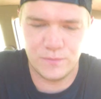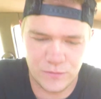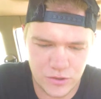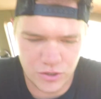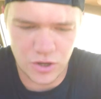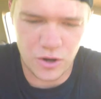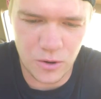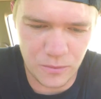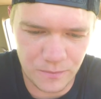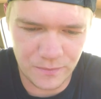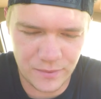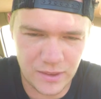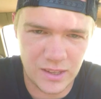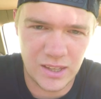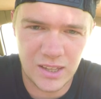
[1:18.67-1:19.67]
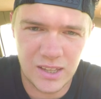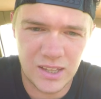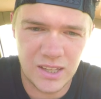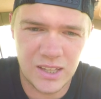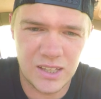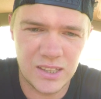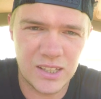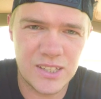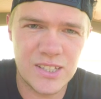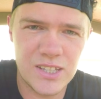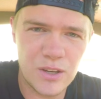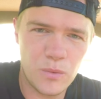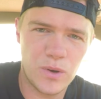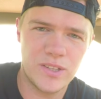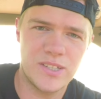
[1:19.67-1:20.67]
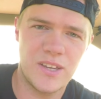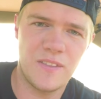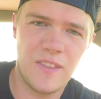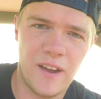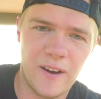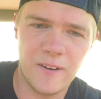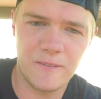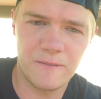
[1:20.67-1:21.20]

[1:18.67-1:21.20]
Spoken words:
So let's see what's in there.